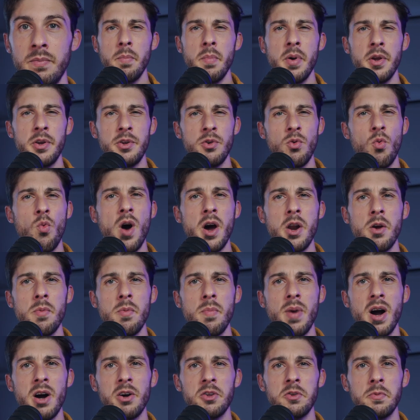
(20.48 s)
But what
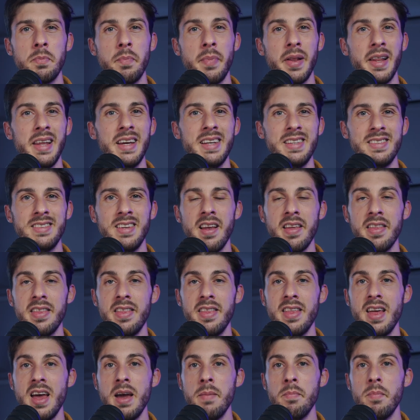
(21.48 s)
about placing
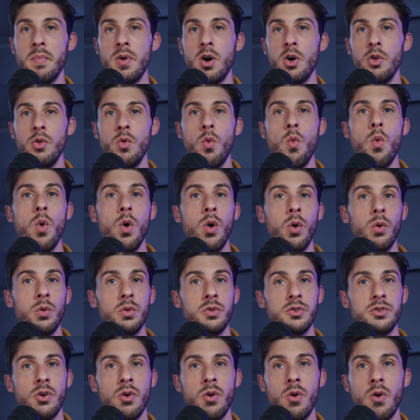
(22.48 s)
them on
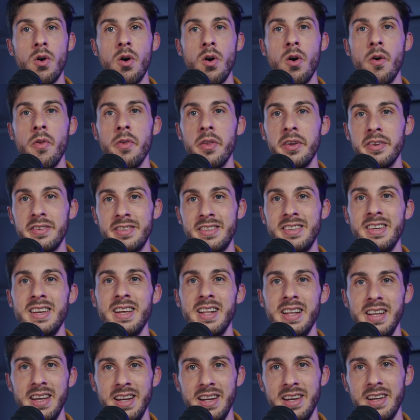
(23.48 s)
walls or on the
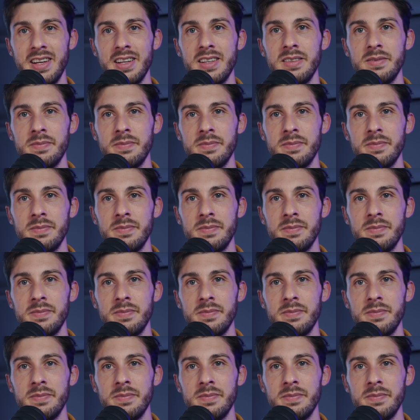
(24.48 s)
ceiling?